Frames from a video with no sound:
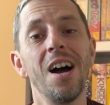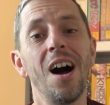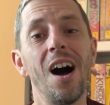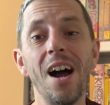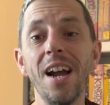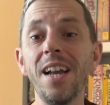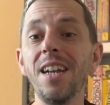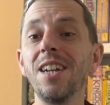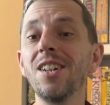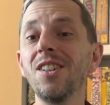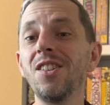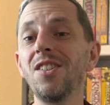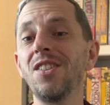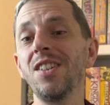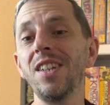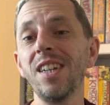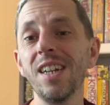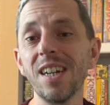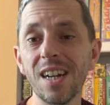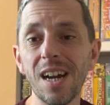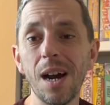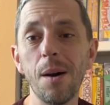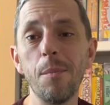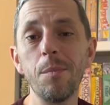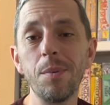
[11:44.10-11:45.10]
I could see a
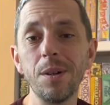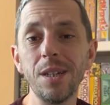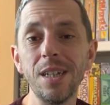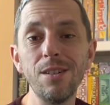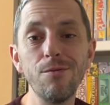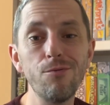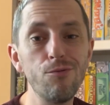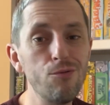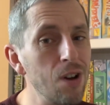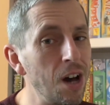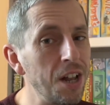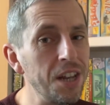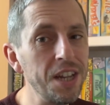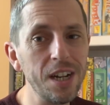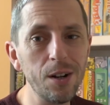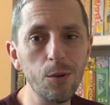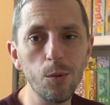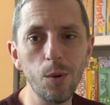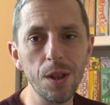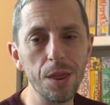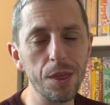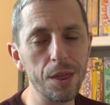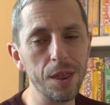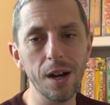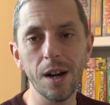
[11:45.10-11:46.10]
company running
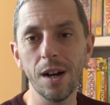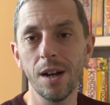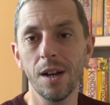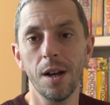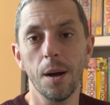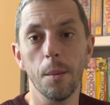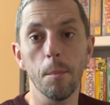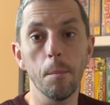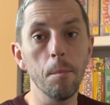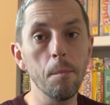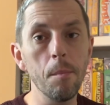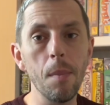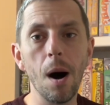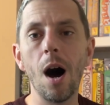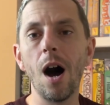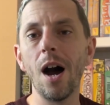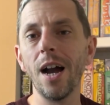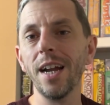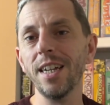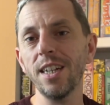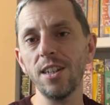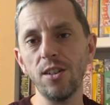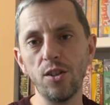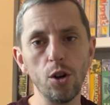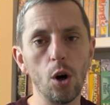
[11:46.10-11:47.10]
with the
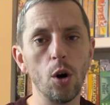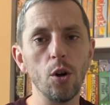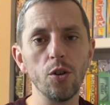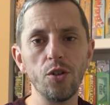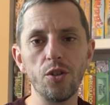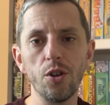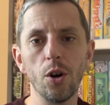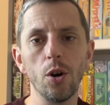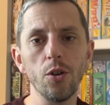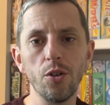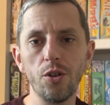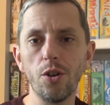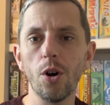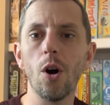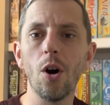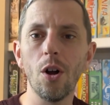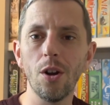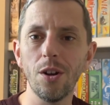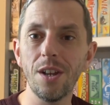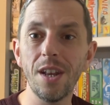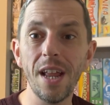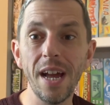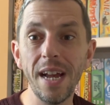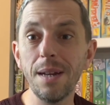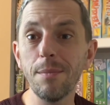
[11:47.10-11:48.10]
my
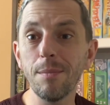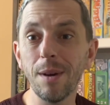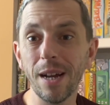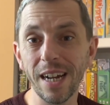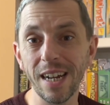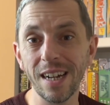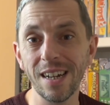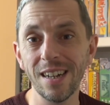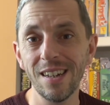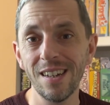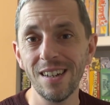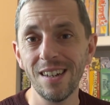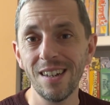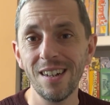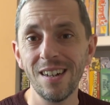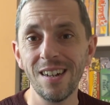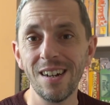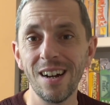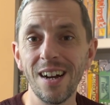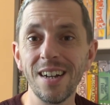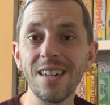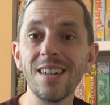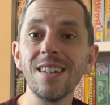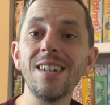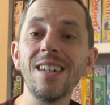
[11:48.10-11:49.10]
naming.
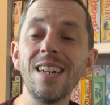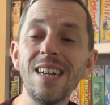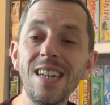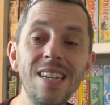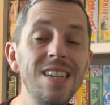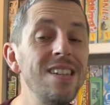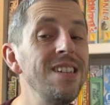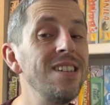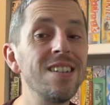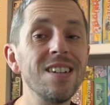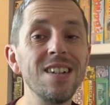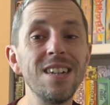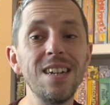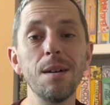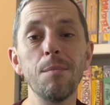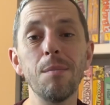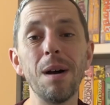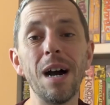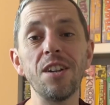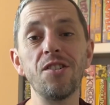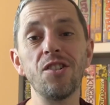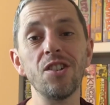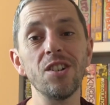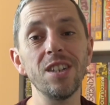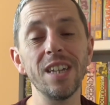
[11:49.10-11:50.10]
I could easily
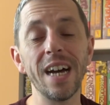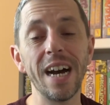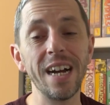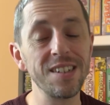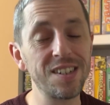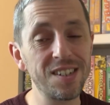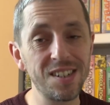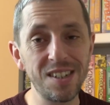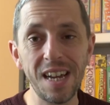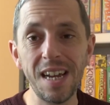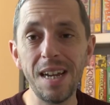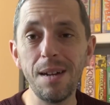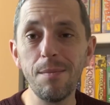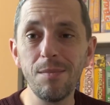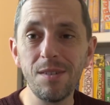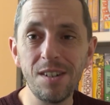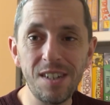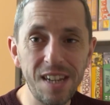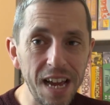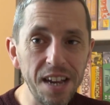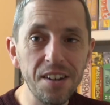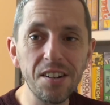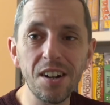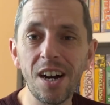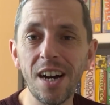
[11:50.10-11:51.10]
imagine that same
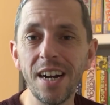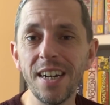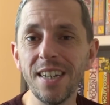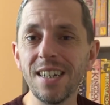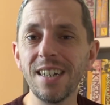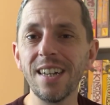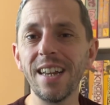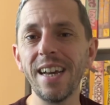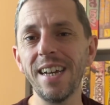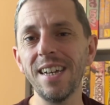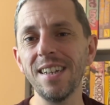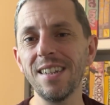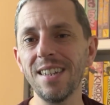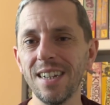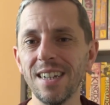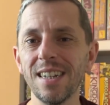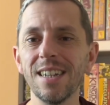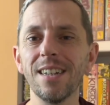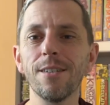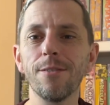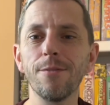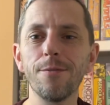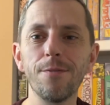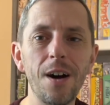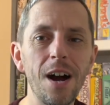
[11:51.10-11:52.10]
dead-eyed lady in
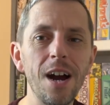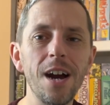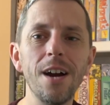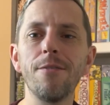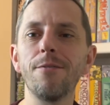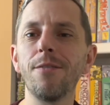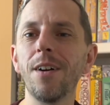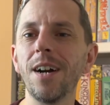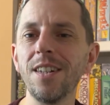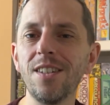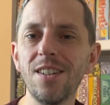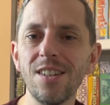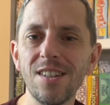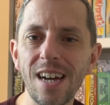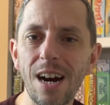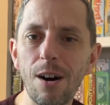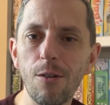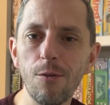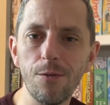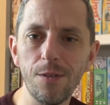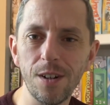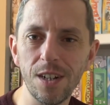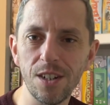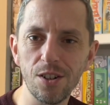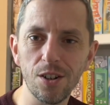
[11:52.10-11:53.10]
a firefighter's
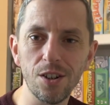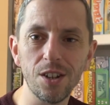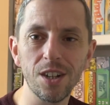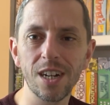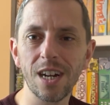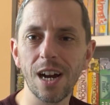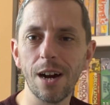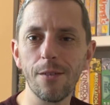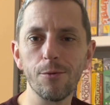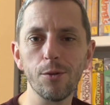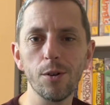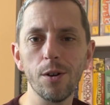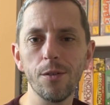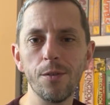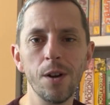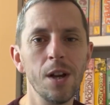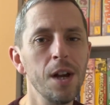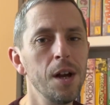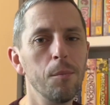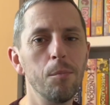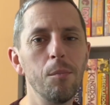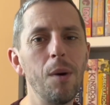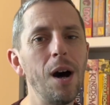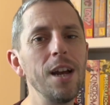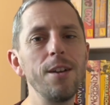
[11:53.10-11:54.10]
outfit on the cover of
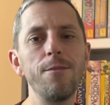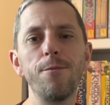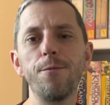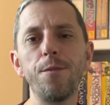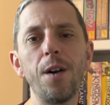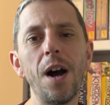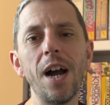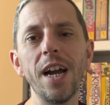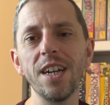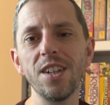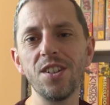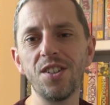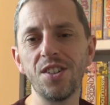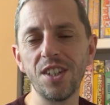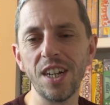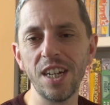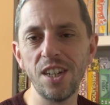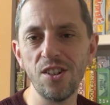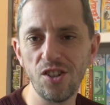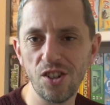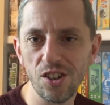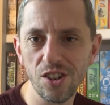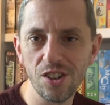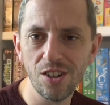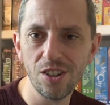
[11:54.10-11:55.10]
My Fire
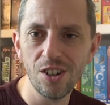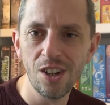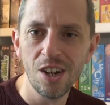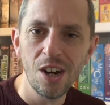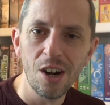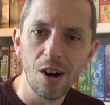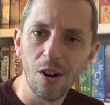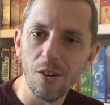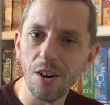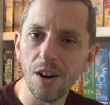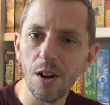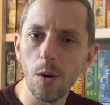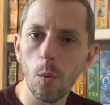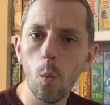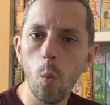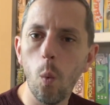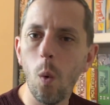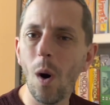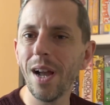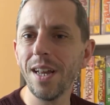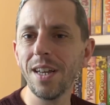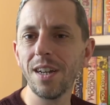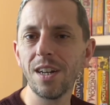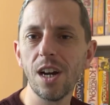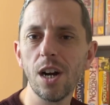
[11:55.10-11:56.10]
Station, or in a
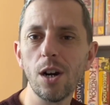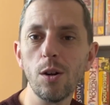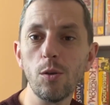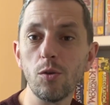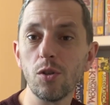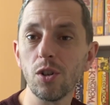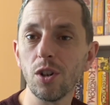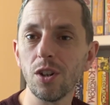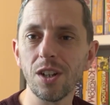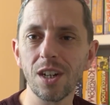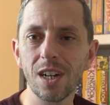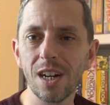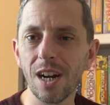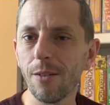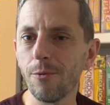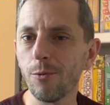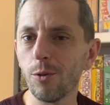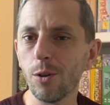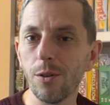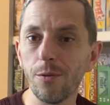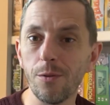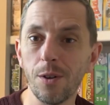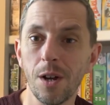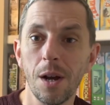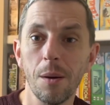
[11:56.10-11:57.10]
white coat on the cover
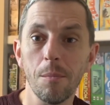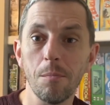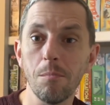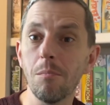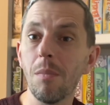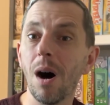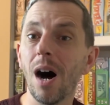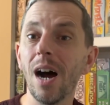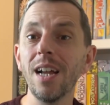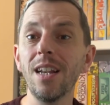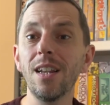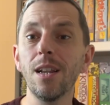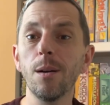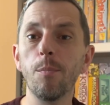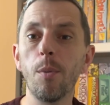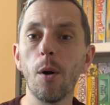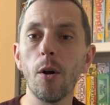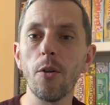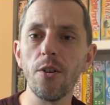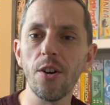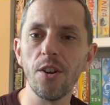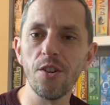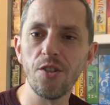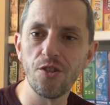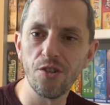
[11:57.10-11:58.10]
of My
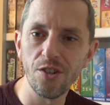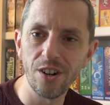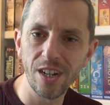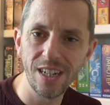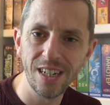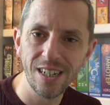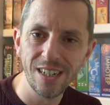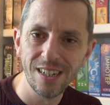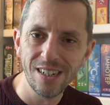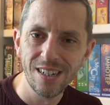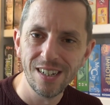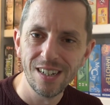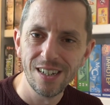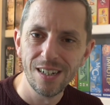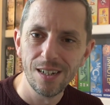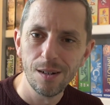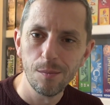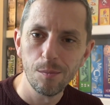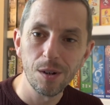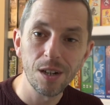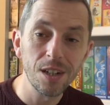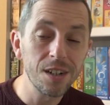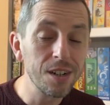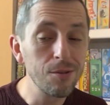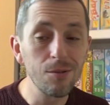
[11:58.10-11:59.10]
Laboratory.
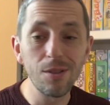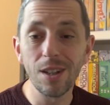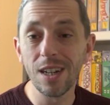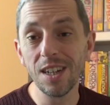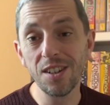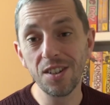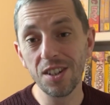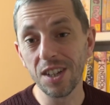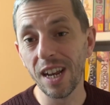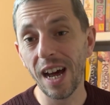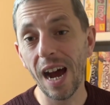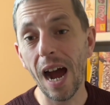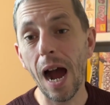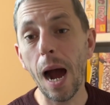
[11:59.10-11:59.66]
But I don't think it's going to